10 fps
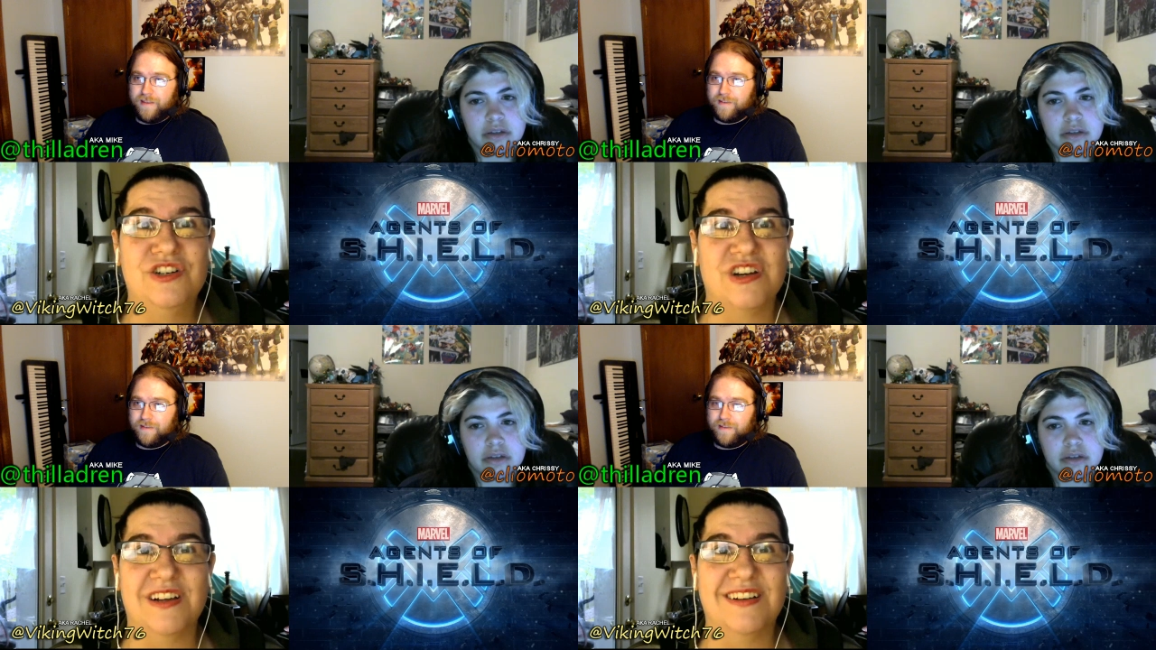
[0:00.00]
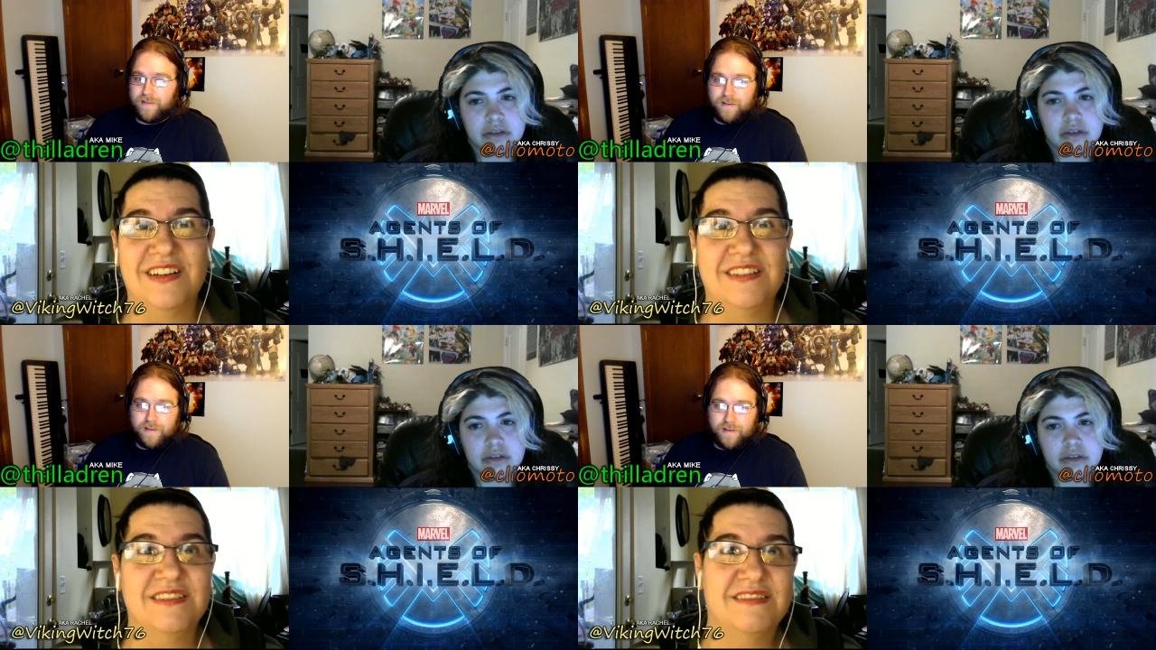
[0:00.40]
Speaker 1: drunk
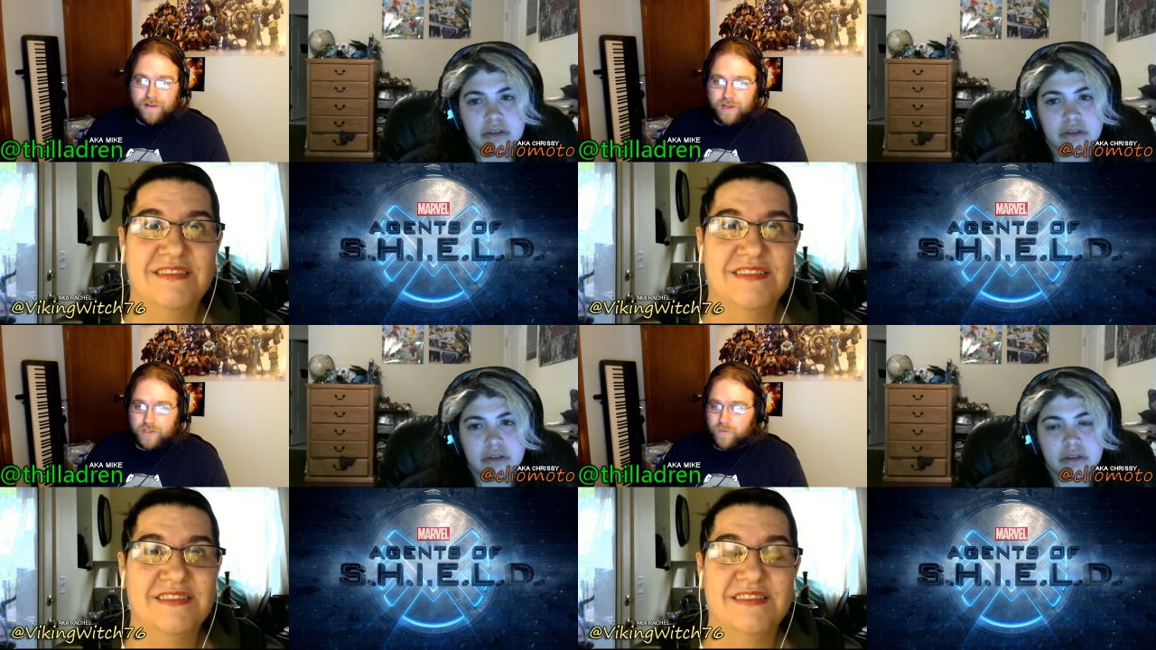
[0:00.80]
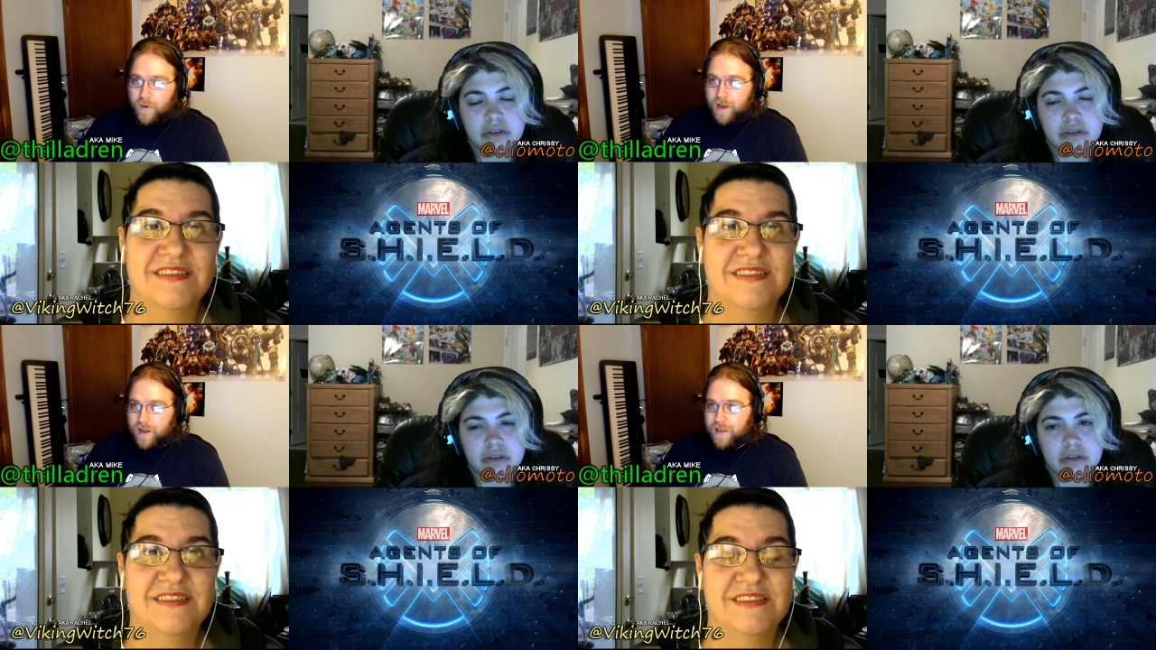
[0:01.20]
a
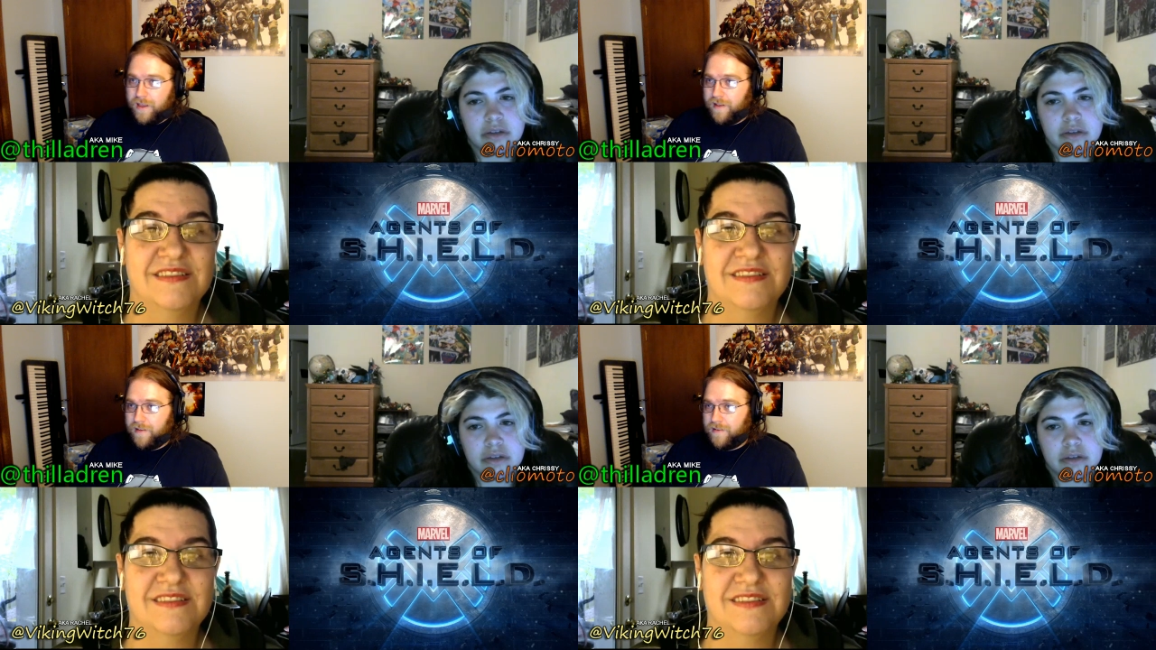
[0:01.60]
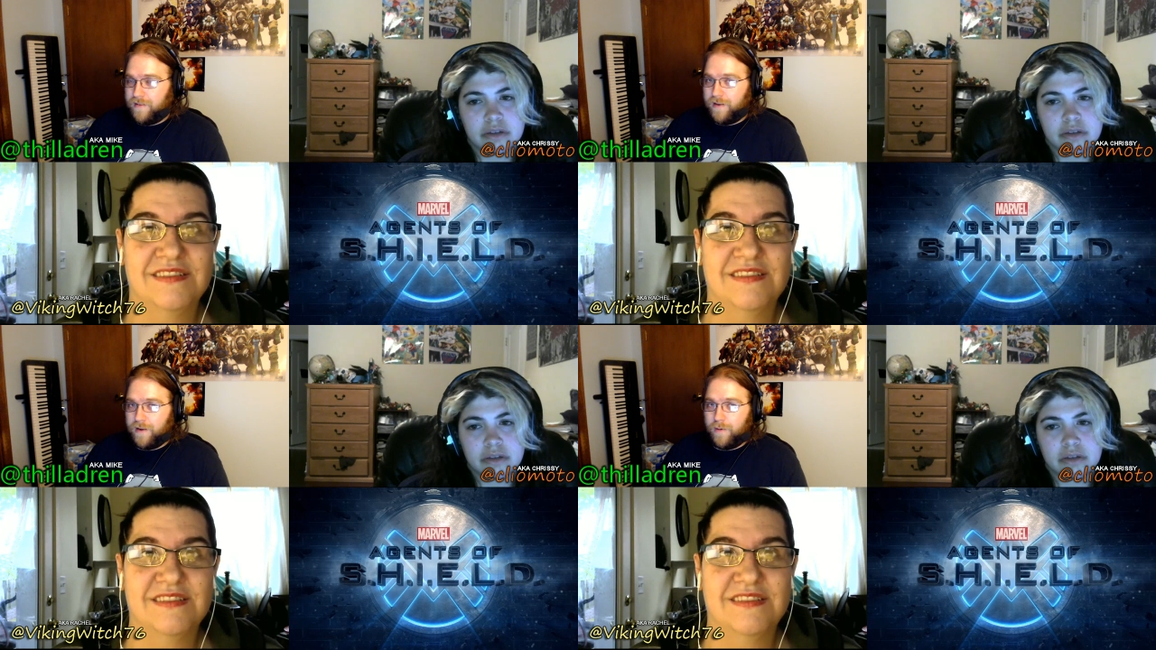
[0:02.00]
drunk, he's,
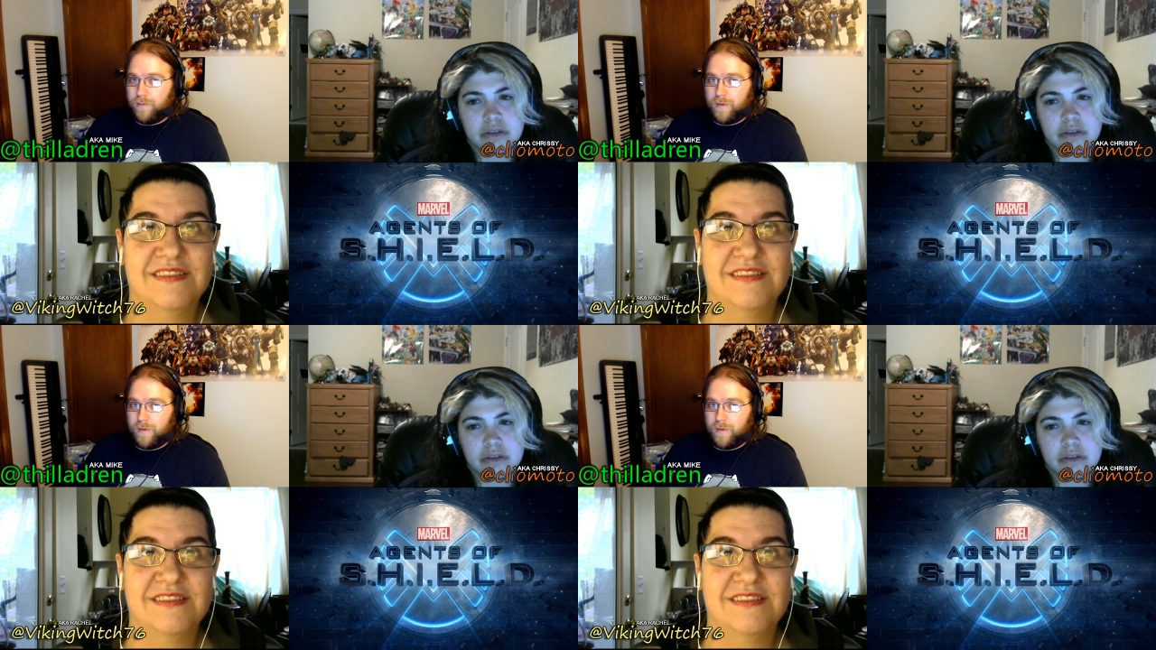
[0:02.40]
you know,